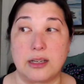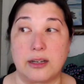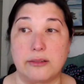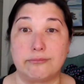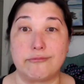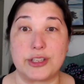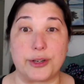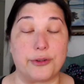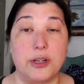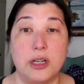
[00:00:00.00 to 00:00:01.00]
Um,
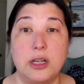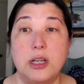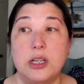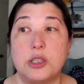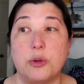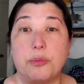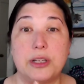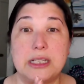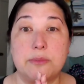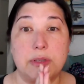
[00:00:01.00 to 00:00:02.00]
so so
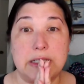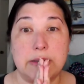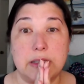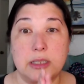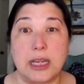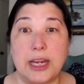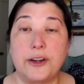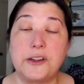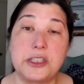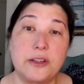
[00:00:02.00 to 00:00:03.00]
please, please take care of
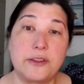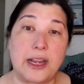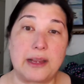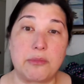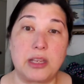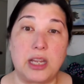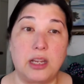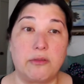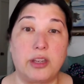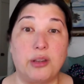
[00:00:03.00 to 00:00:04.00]
yourselves. I am thinking
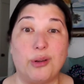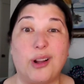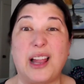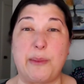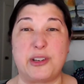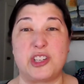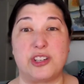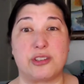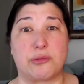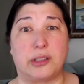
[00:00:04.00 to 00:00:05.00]
of you. Climate change
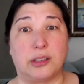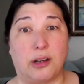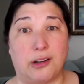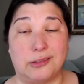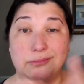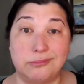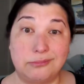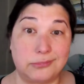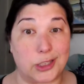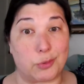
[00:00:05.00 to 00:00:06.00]
is real, y'all.
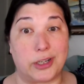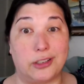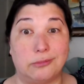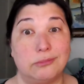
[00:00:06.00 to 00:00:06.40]
It's real.